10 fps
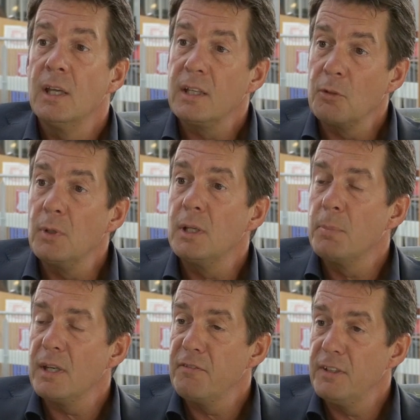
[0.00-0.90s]
can really
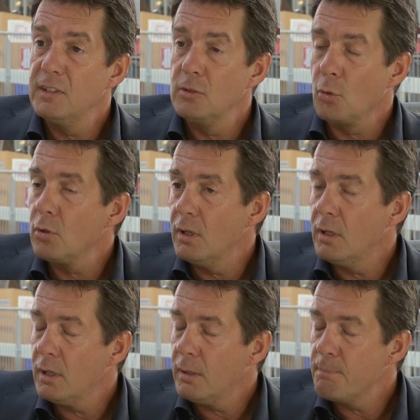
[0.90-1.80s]
benefit or
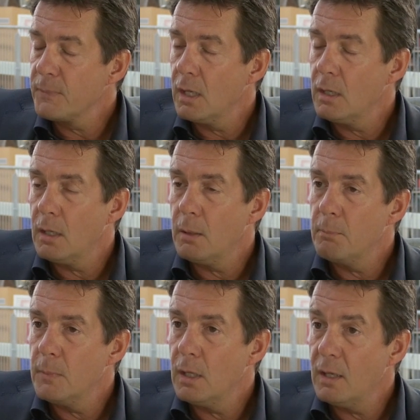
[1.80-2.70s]

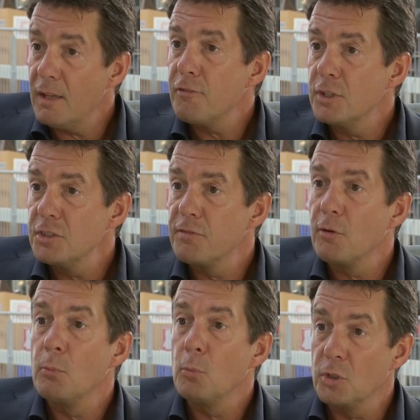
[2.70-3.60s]
leverage
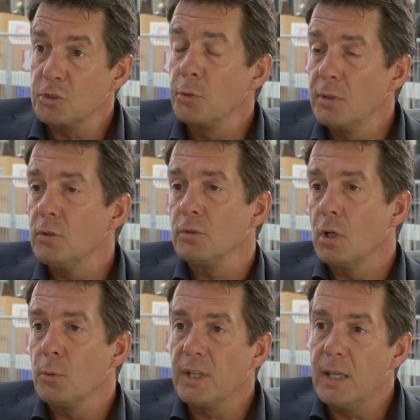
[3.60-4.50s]
from what's currently
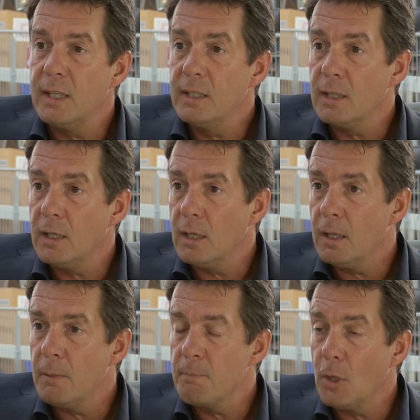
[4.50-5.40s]
ongoing in
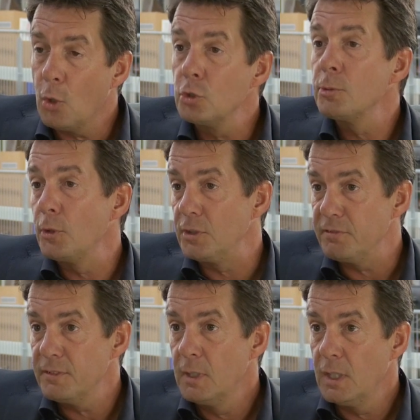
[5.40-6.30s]

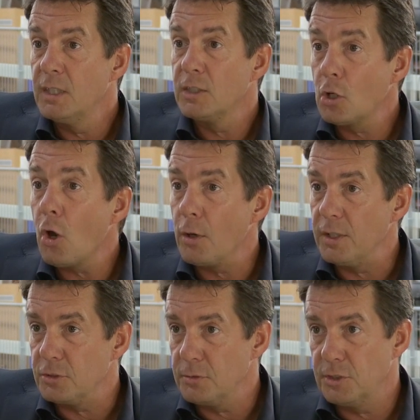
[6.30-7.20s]
automotive, in the car
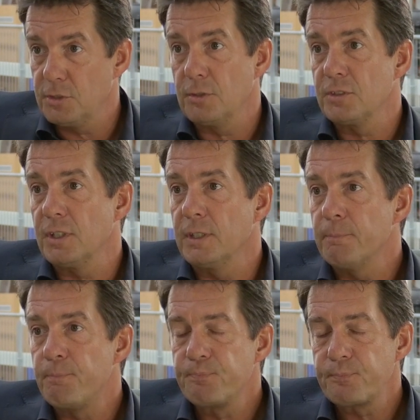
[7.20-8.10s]
industry, so to say.
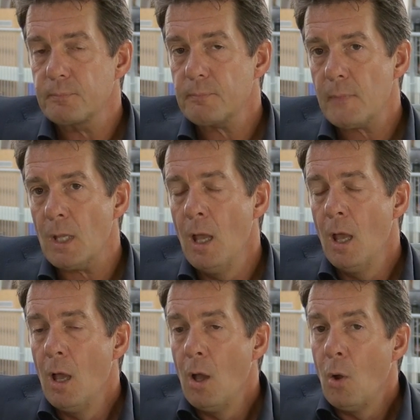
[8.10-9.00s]

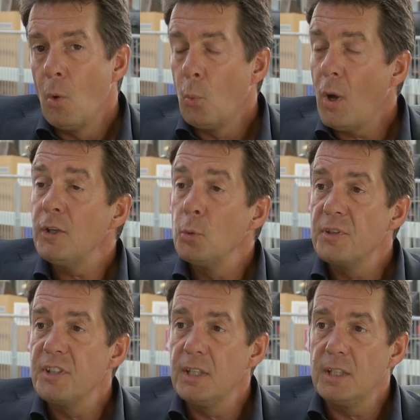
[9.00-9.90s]
Why do we
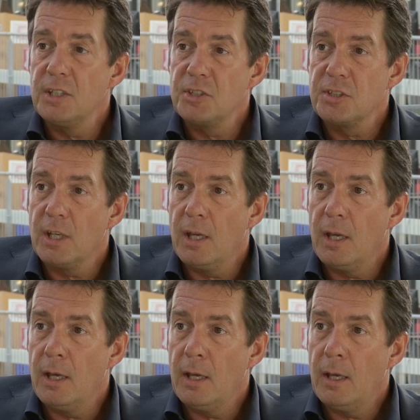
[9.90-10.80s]
think it is
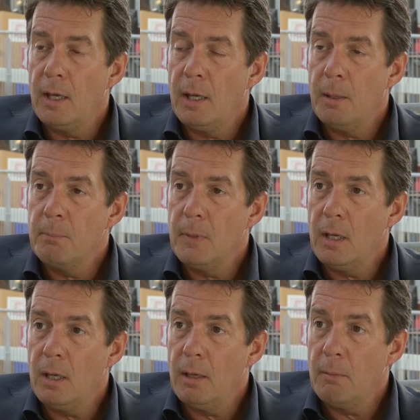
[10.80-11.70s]

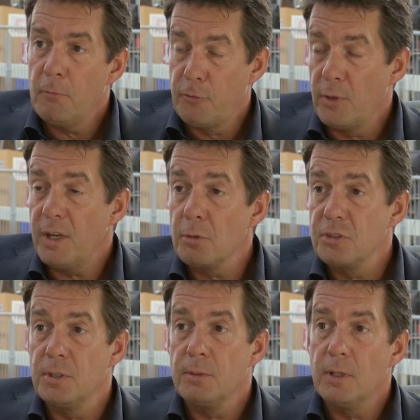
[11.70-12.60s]
for
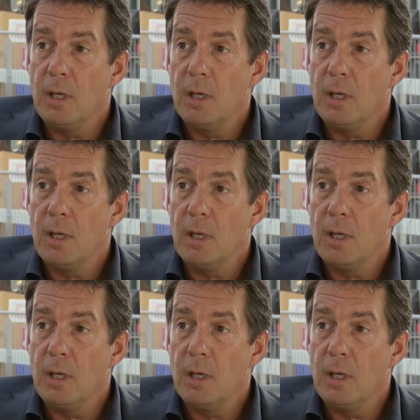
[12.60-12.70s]
Ericsson